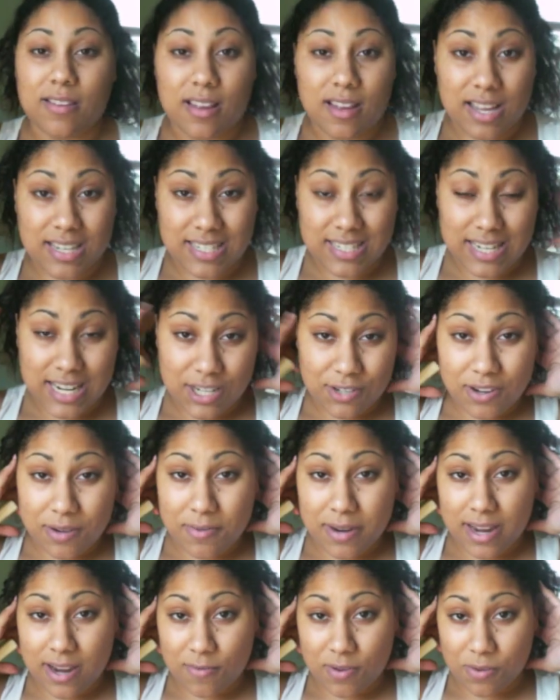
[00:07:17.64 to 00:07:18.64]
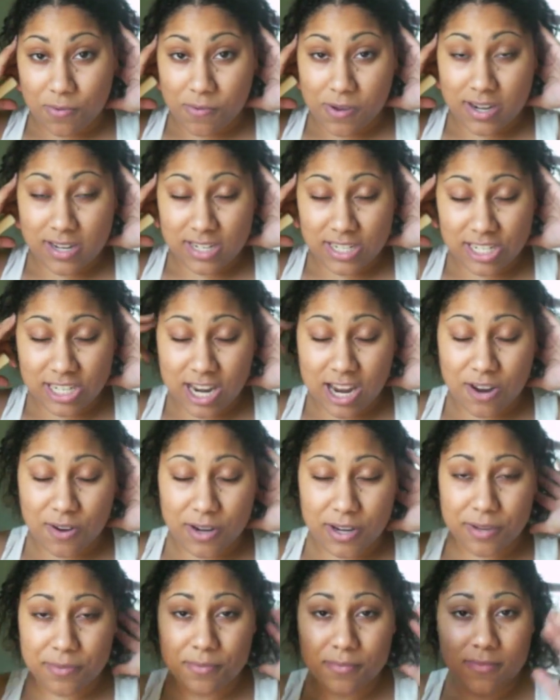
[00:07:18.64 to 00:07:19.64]
I saturate my hair with water in the
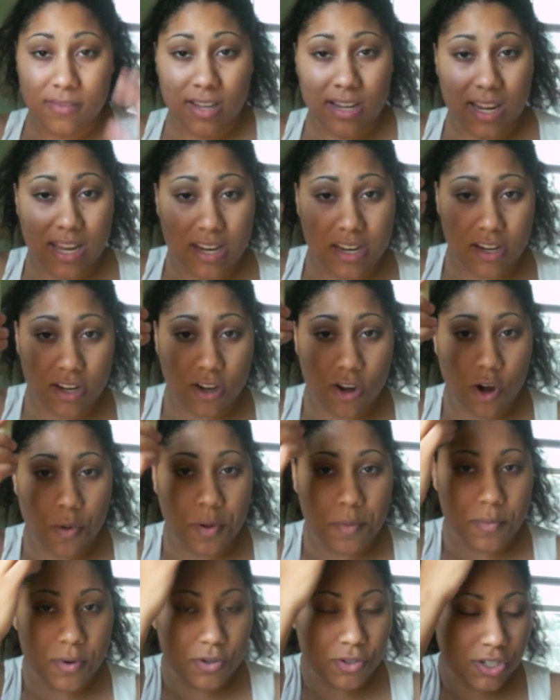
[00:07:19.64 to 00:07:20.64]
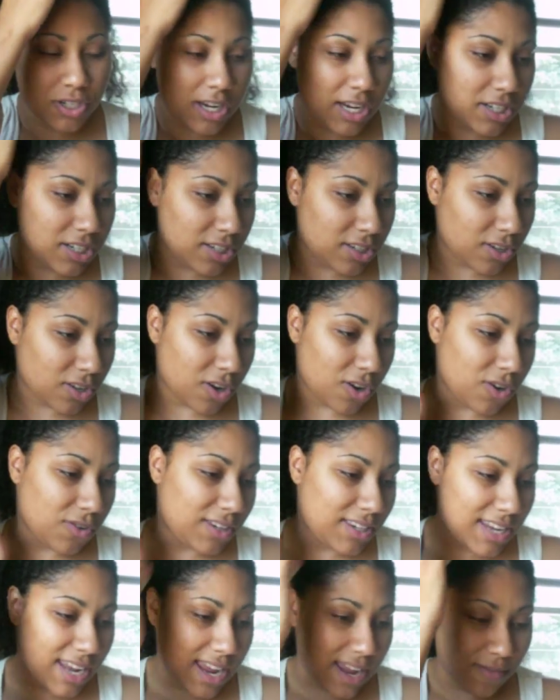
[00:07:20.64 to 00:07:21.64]
shower, and in a combing motion I just go
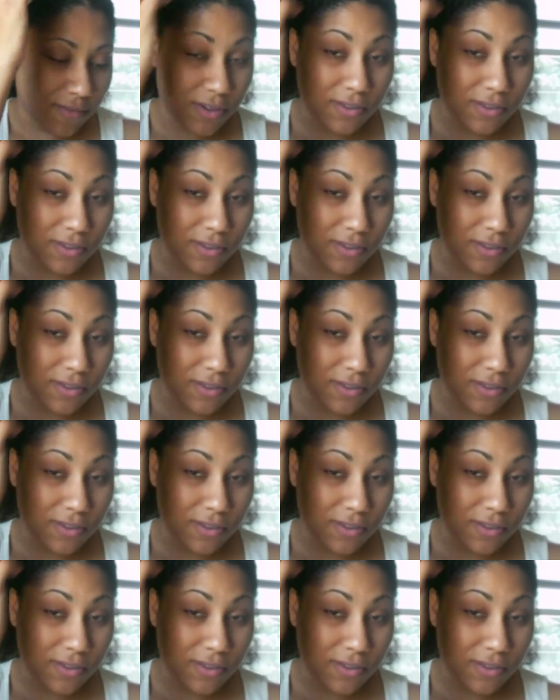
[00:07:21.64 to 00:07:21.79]
down,